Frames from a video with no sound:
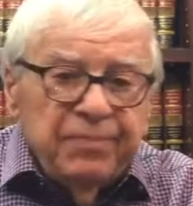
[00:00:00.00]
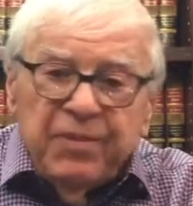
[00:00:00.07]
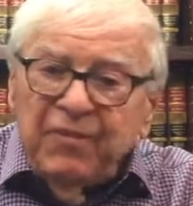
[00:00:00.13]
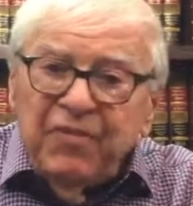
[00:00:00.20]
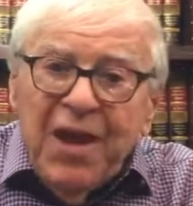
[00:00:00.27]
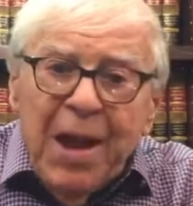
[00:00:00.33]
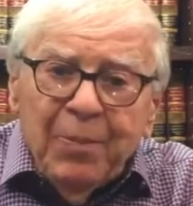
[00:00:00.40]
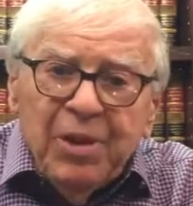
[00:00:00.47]
the
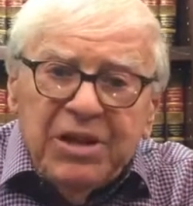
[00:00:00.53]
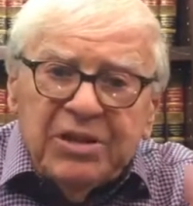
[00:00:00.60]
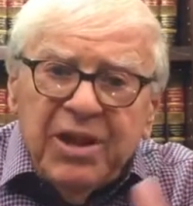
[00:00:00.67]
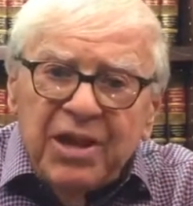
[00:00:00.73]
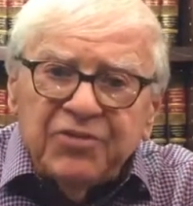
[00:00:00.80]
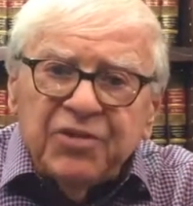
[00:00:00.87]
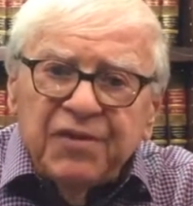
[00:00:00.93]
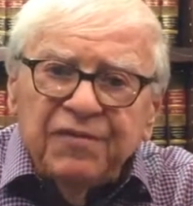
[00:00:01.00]
family
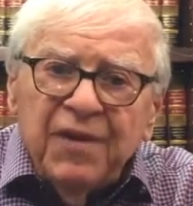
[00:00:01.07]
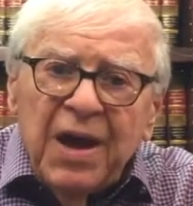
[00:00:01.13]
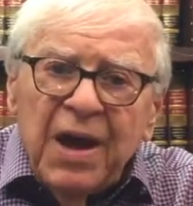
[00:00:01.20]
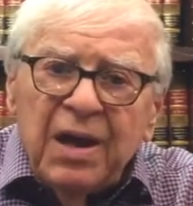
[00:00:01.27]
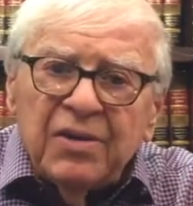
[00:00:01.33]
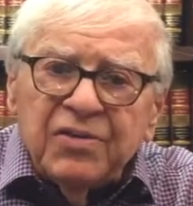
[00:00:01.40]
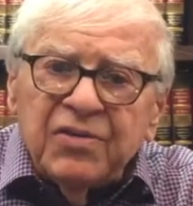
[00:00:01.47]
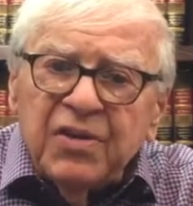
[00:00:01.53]

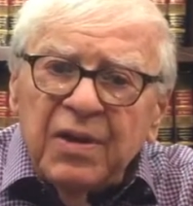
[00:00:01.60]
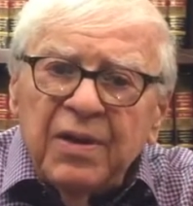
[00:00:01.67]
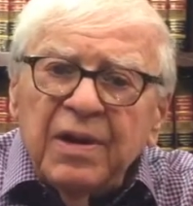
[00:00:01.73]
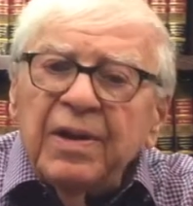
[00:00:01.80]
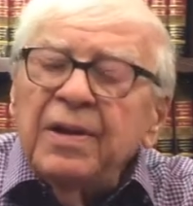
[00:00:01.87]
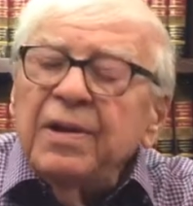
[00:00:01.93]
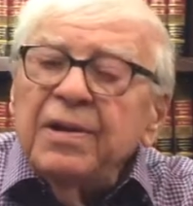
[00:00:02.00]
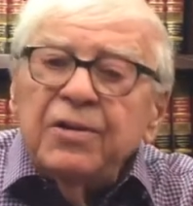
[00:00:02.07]
testifies,
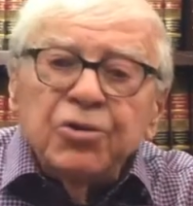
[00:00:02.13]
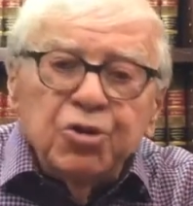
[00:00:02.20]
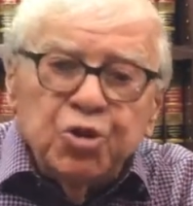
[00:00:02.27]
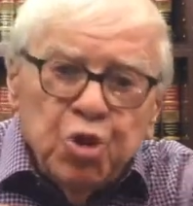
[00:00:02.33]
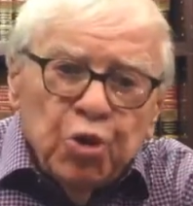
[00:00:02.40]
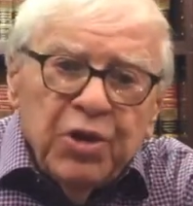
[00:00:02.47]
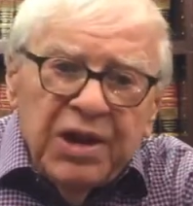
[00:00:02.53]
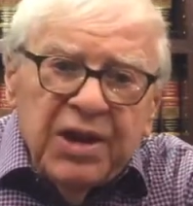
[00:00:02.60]

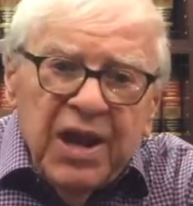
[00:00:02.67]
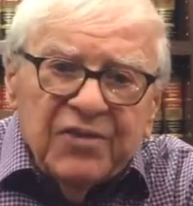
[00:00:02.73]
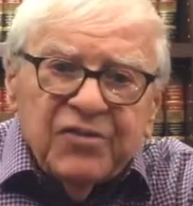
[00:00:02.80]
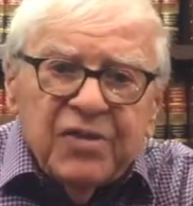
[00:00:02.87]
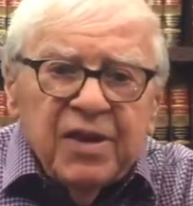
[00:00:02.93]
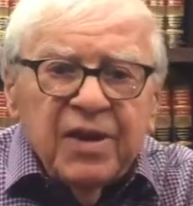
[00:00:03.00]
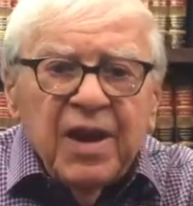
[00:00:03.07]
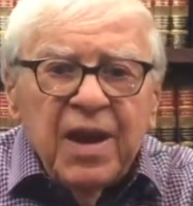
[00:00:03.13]
jury
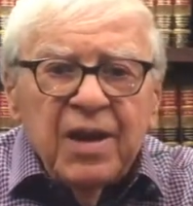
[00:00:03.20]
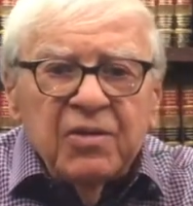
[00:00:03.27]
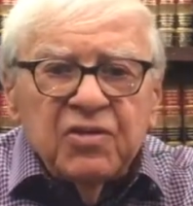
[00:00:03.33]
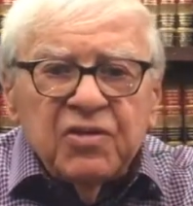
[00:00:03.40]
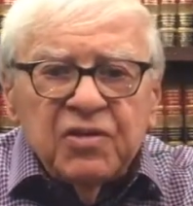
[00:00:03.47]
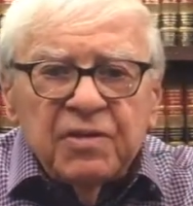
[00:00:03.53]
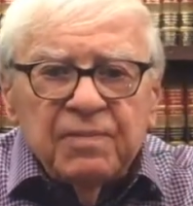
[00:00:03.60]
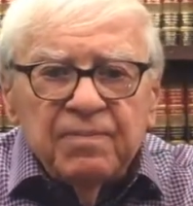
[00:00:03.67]
gets the
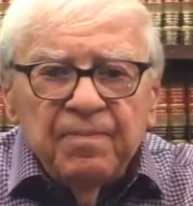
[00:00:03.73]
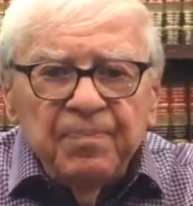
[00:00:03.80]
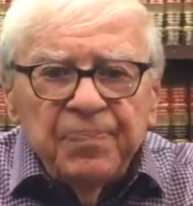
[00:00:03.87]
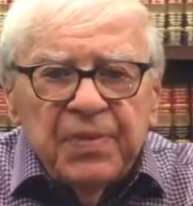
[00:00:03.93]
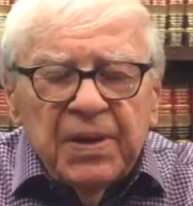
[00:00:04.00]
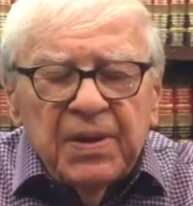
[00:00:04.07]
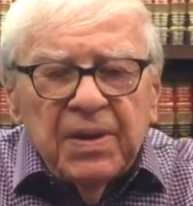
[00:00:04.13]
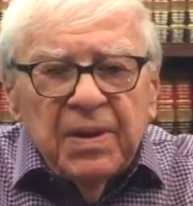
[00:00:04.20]
case,
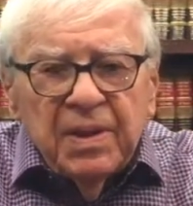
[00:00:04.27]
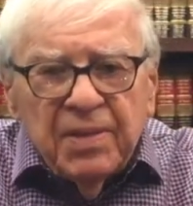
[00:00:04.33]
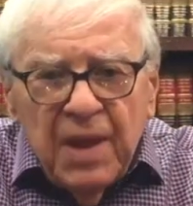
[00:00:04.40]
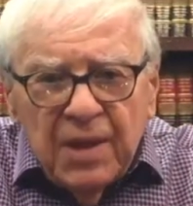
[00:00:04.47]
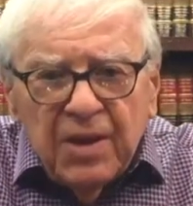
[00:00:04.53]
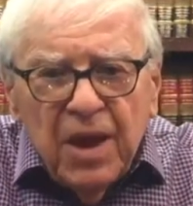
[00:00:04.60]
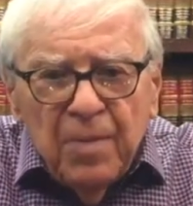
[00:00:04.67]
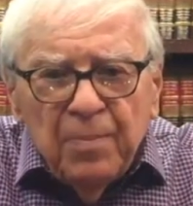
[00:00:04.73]

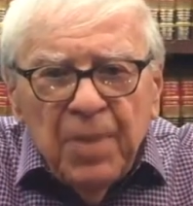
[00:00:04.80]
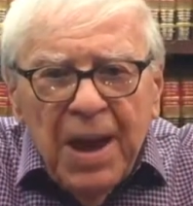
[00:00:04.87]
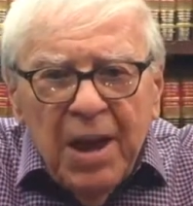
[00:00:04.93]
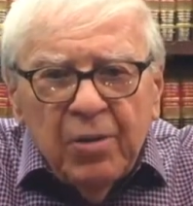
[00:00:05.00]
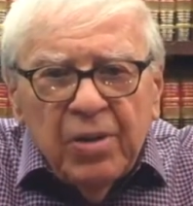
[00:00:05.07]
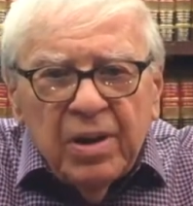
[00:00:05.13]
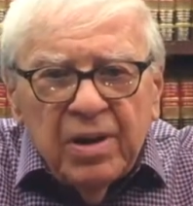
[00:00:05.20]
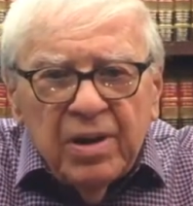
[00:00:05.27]
they come
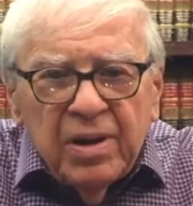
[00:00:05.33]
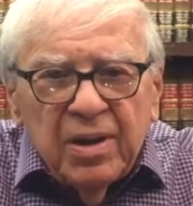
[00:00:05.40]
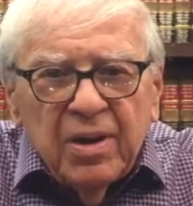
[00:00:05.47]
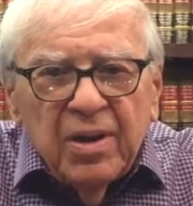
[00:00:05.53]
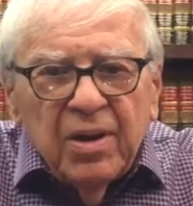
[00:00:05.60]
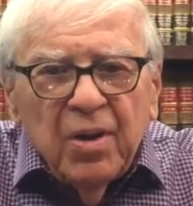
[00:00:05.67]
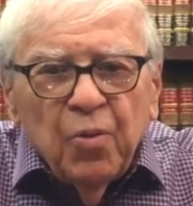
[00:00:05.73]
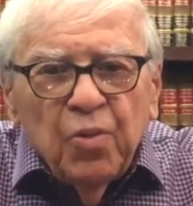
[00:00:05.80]
back
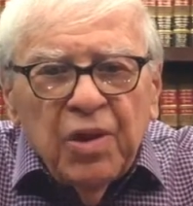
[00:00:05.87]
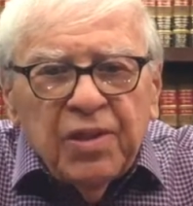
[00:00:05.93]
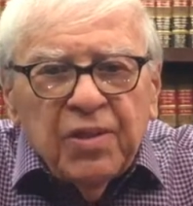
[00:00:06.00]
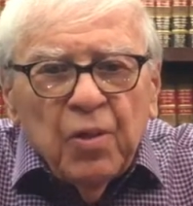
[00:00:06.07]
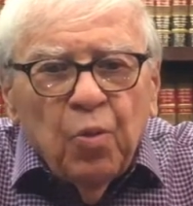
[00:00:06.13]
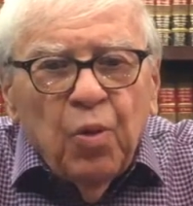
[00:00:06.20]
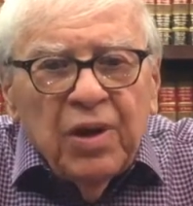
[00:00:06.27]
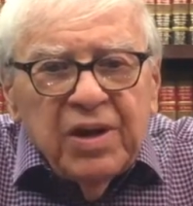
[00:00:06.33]

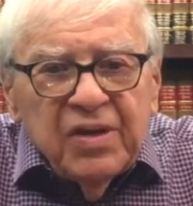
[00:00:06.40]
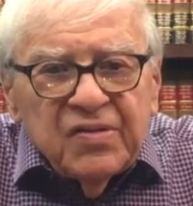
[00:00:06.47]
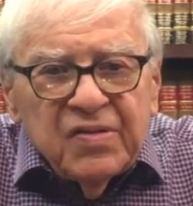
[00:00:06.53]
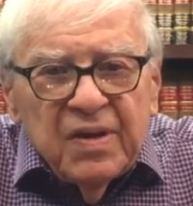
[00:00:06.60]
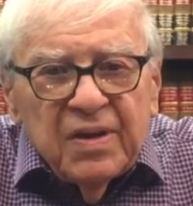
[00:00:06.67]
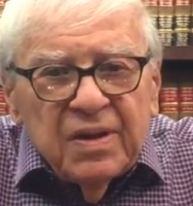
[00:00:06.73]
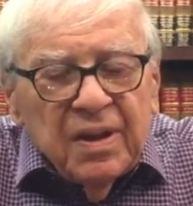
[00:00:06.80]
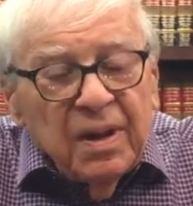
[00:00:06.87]
with what
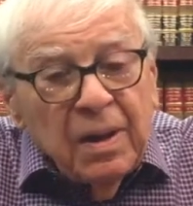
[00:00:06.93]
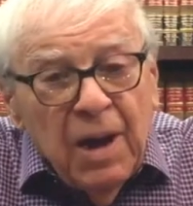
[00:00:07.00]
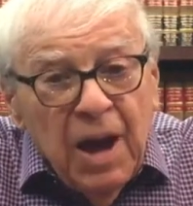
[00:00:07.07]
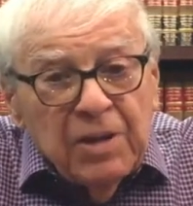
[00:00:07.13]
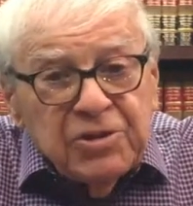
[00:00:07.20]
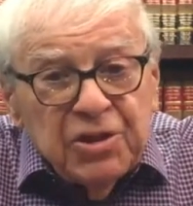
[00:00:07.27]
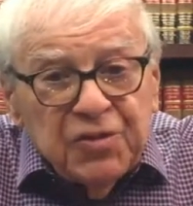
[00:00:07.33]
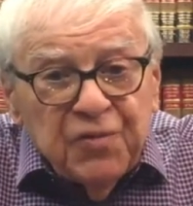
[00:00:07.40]
is the
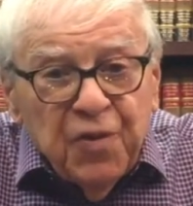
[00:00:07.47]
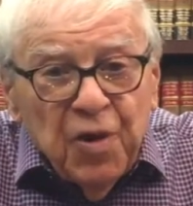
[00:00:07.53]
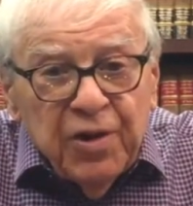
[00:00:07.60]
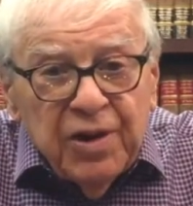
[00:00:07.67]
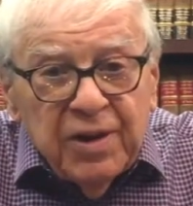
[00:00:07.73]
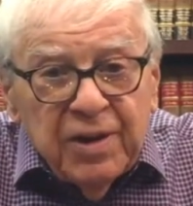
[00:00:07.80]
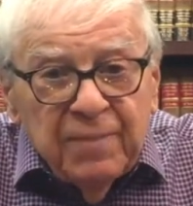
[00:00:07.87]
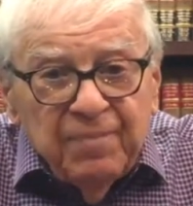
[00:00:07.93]
largest
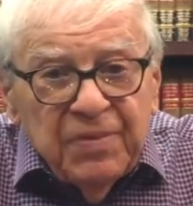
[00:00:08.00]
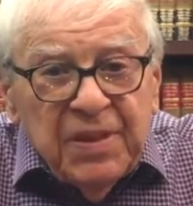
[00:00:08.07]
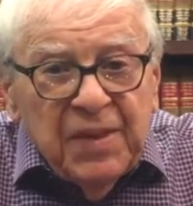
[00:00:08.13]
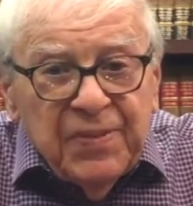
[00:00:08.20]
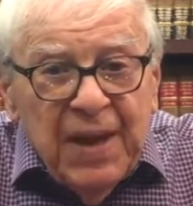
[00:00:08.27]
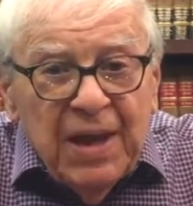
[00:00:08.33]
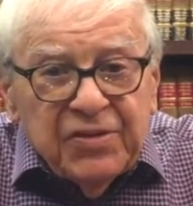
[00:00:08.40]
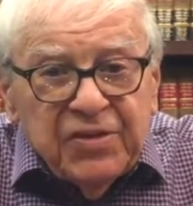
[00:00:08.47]
verdict
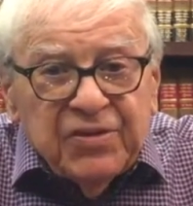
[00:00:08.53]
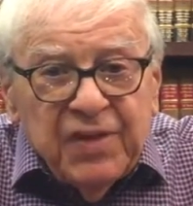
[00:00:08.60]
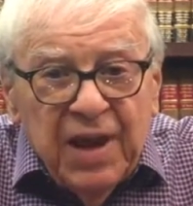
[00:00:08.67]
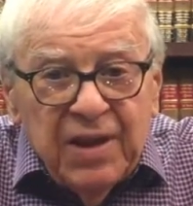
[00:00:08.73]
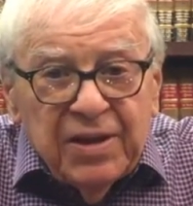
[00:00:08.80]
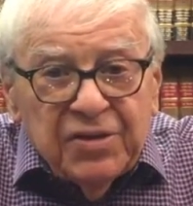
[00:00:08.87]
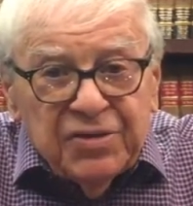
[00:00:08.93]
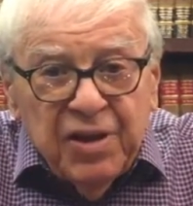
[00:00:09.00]
that
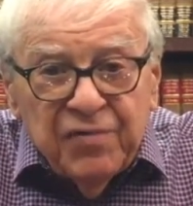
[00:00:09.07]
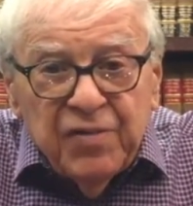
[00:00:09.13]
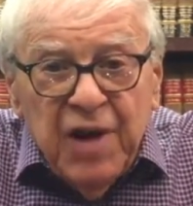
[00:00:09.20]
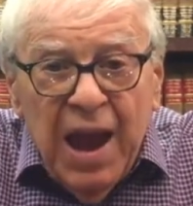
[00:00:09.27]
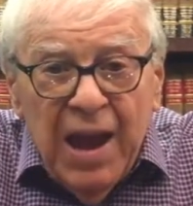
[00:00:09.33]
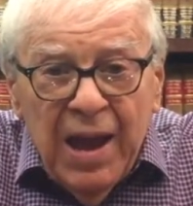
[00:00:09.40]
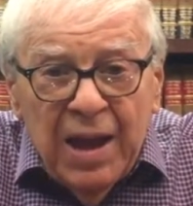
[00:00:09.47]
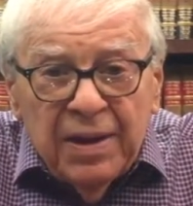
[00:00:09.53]
state has ever
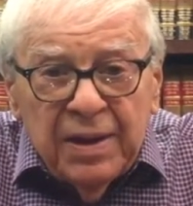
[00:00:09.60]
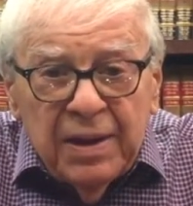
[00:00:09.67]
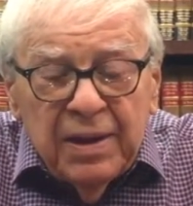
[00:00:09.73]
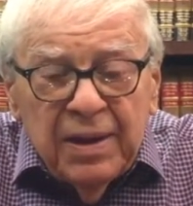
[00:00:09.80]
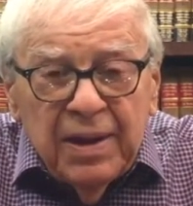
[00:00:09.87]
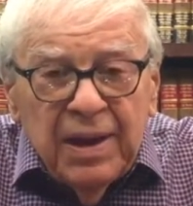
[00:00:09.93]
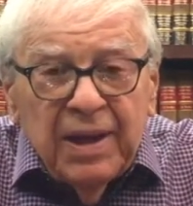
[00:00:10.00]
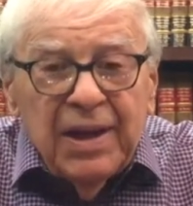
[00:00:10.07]
had
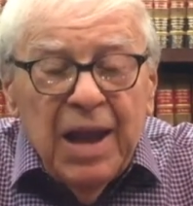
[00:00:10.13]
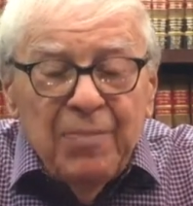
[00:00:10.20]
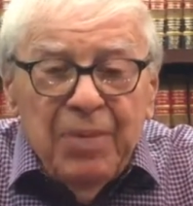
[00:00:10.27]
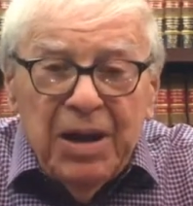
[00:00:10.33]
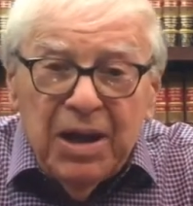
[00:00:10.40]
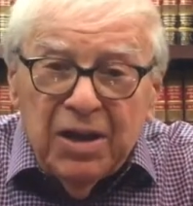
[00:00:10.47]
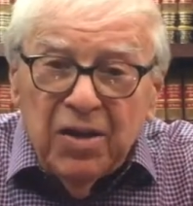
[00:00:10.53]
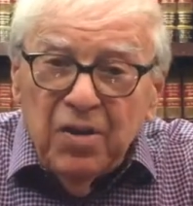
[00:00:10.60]
in a
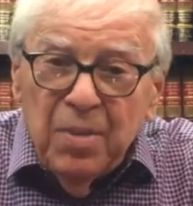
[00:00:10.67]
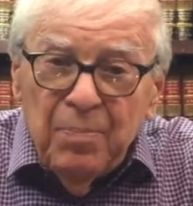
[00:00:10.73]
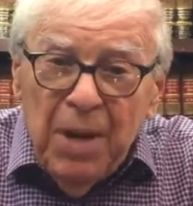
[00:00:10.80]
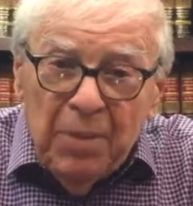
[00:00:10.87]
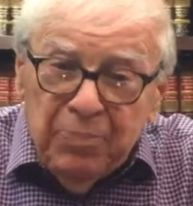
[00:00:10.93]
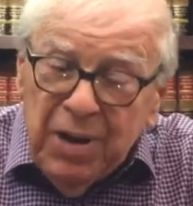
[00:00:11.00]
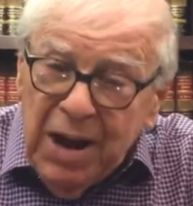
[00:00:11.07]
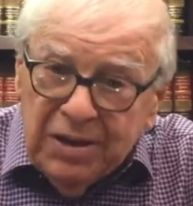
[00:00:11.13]
medical
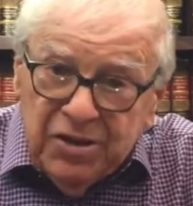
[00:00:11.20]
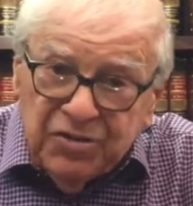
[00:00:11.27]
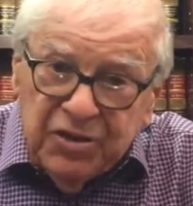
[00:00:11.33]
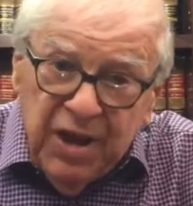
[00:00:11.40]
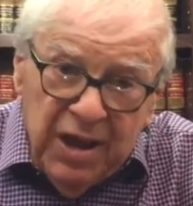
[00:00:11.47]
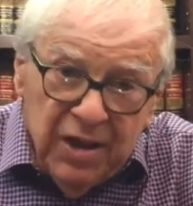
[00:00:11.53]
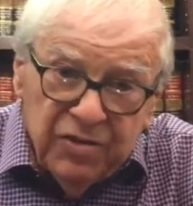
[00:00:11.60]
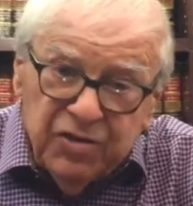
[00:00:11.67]
malpractice
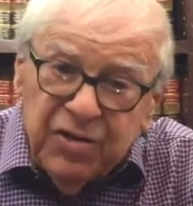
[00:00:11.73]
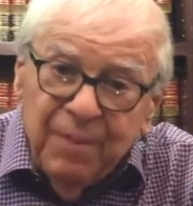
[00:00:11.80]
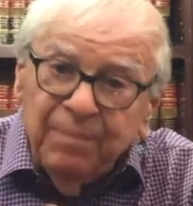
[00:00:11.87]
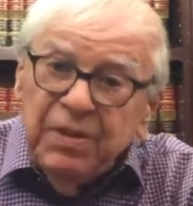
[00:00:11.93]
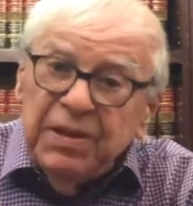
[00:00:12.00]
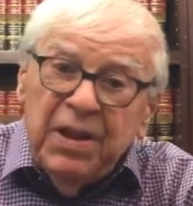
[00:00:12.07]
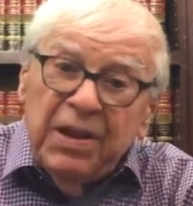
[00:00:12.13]
case.